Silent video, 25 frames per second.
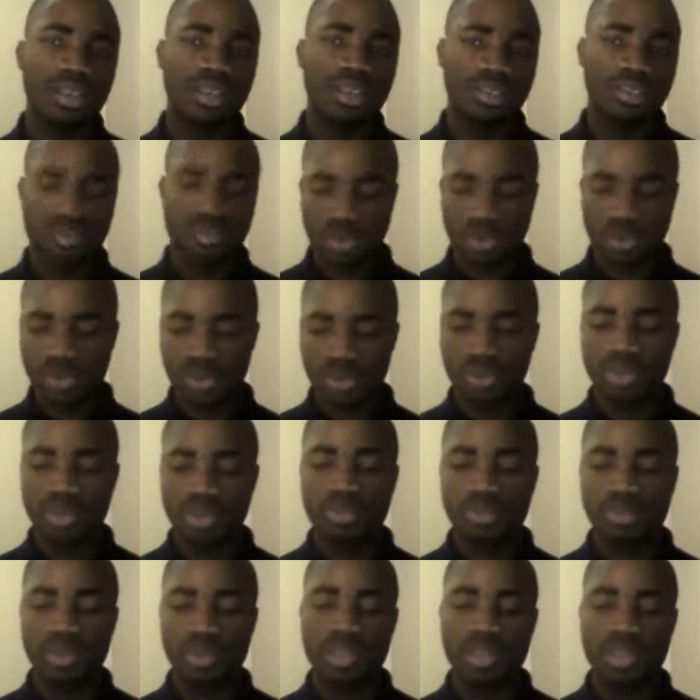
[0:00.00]
So
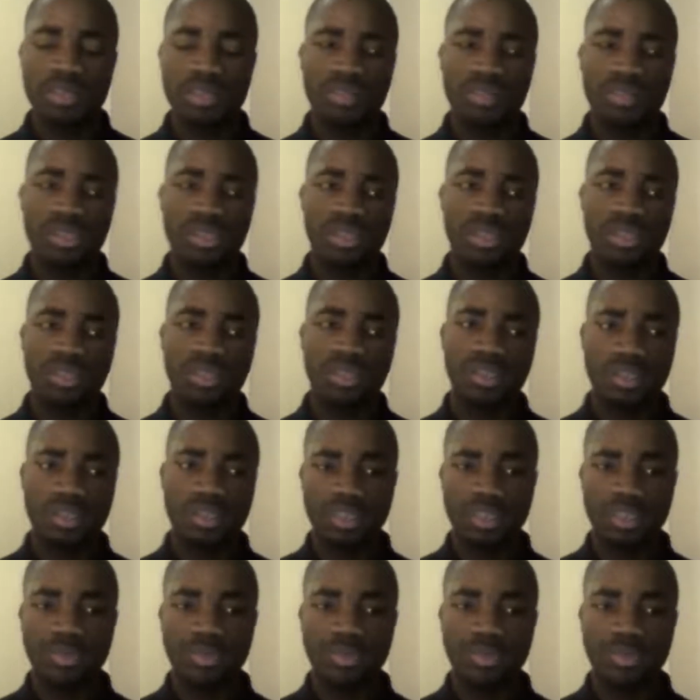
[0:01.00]
she paid the money
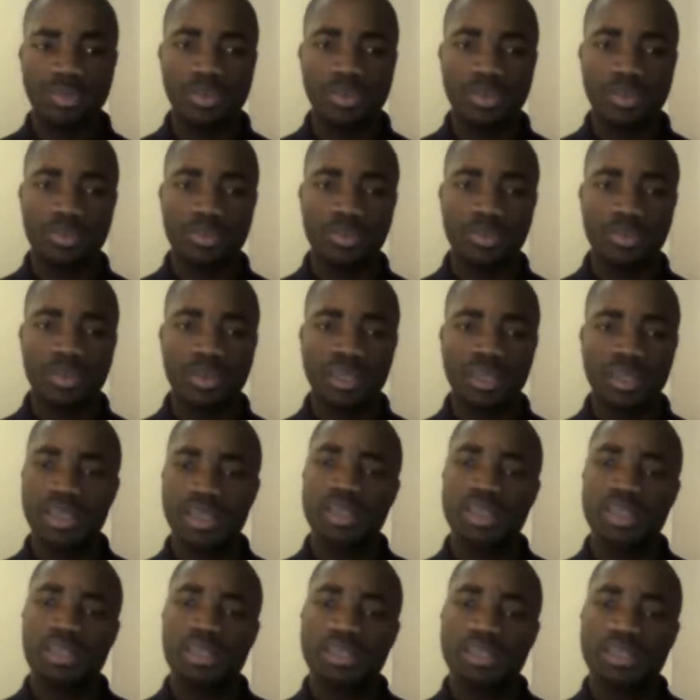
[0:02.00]
and she went home.
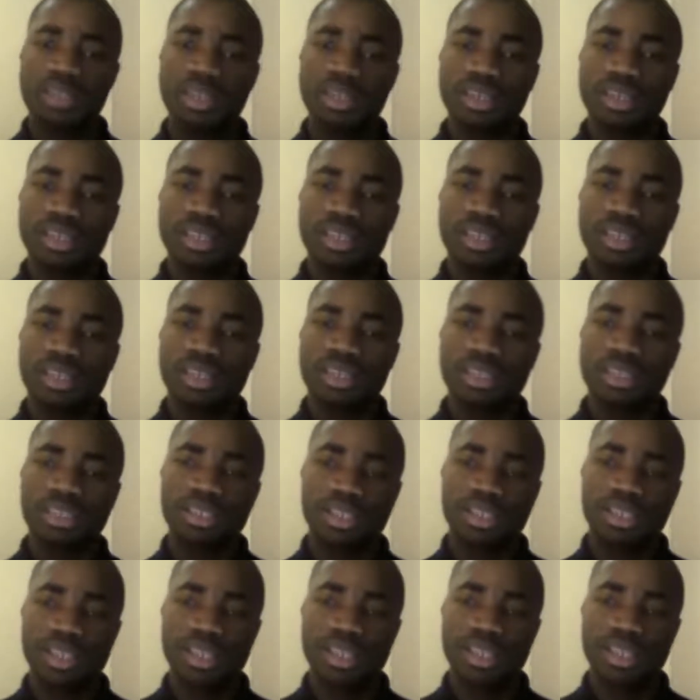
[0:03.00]
3 days later, she
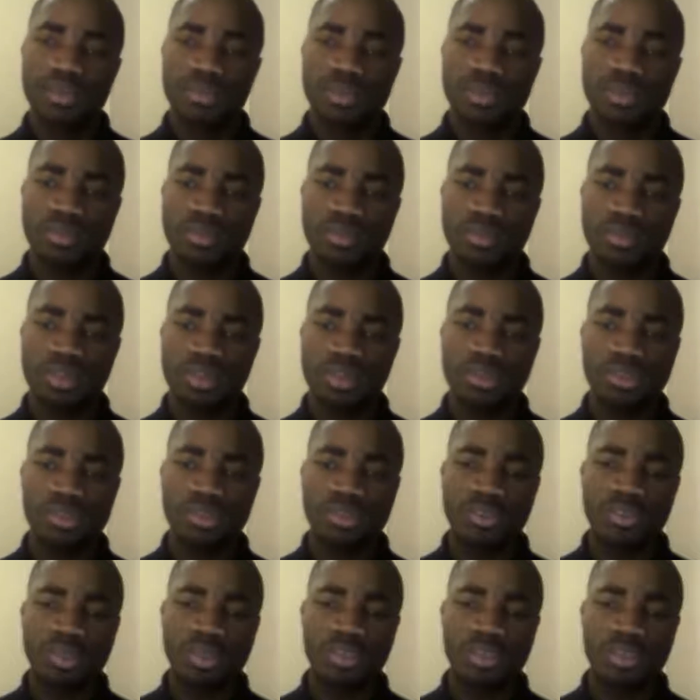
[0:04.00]
came for the
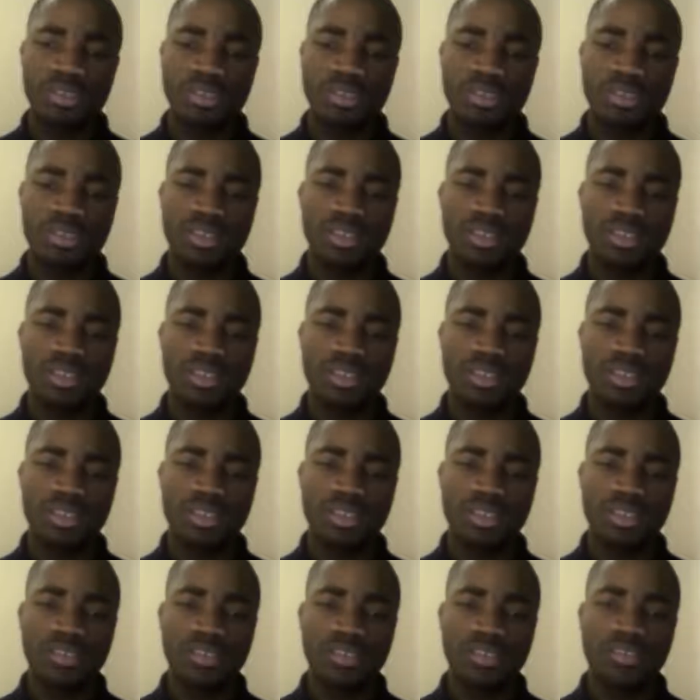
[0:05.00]
document and the
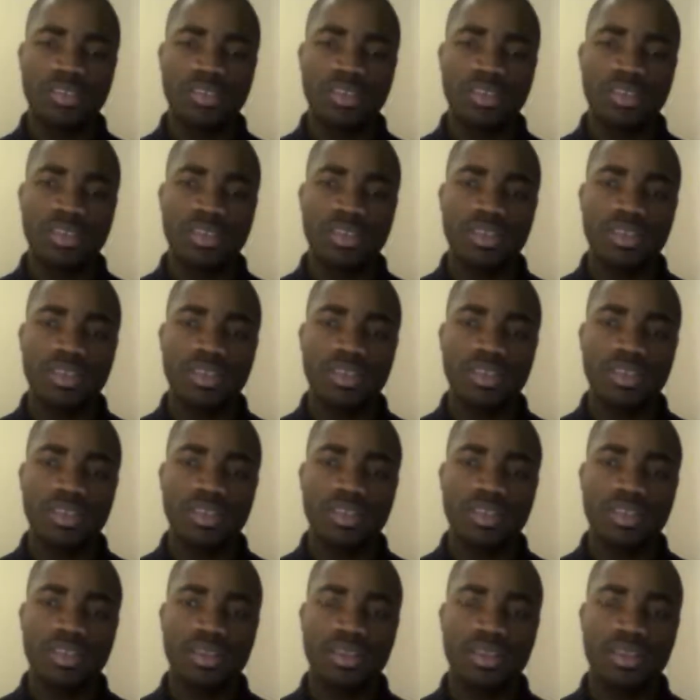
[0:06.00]

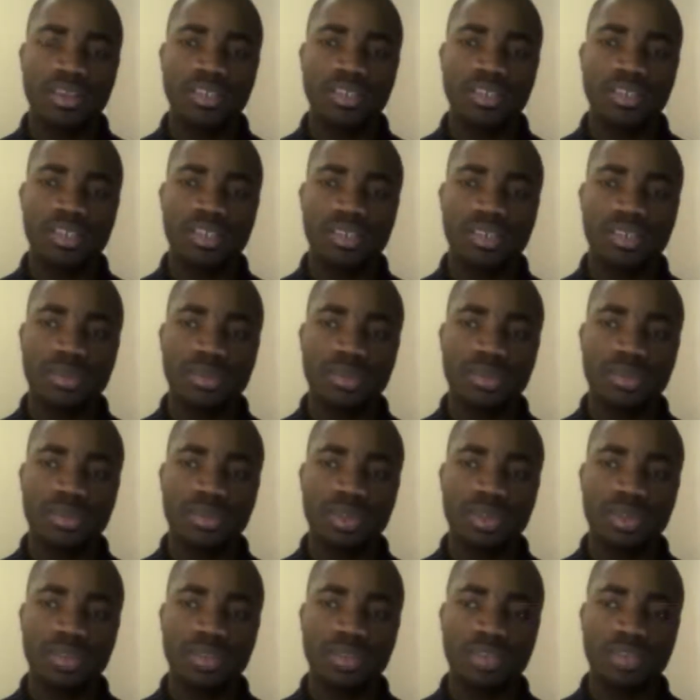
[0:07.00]
lady said, "But
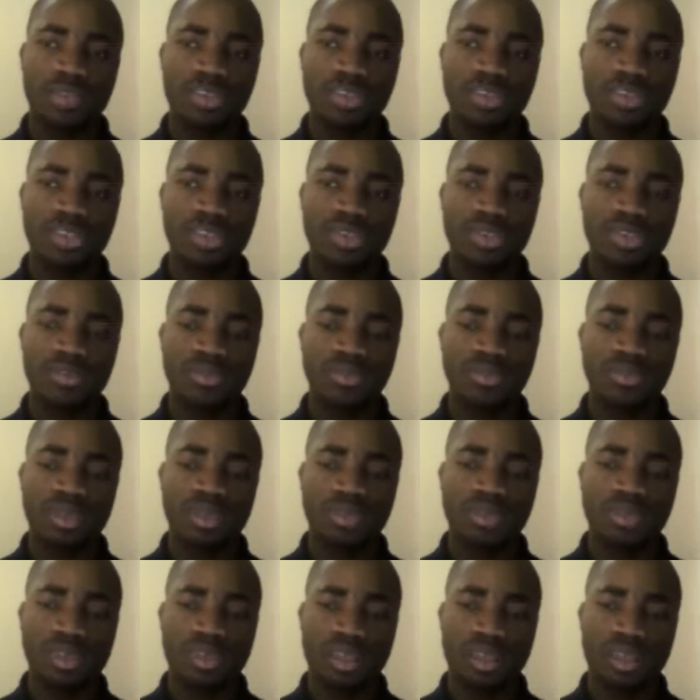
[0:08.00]
we'll give you a receipt of
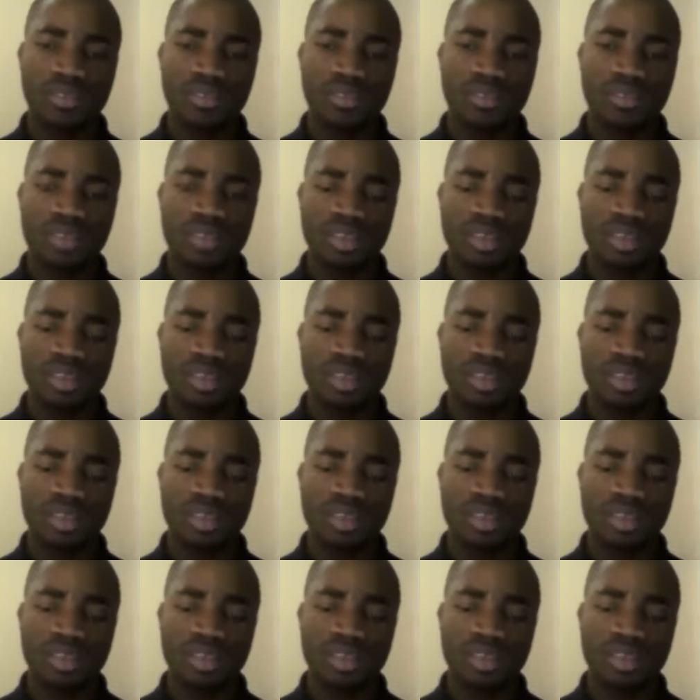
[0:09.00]
25."